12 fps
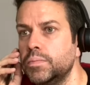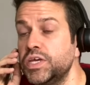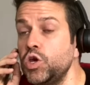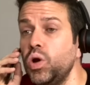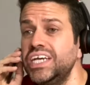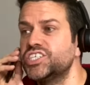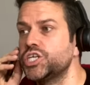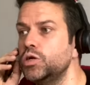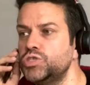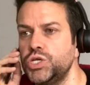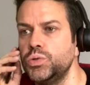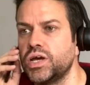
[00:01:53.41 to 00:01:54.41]
But you're his
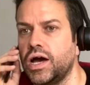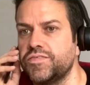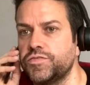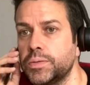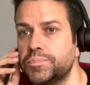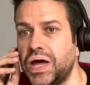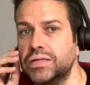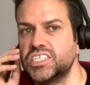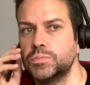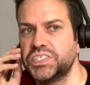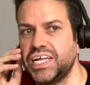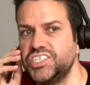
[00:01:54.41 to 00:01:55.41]
go to guy for
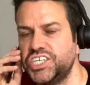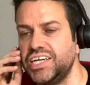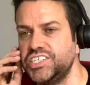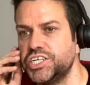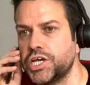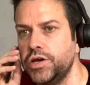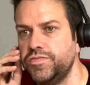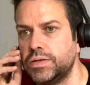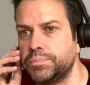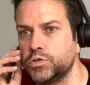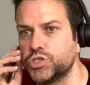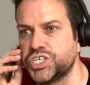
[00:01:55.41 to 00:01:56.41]
unsubstantiated
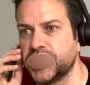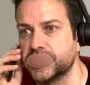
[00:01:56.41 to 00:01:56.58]
COVID bull.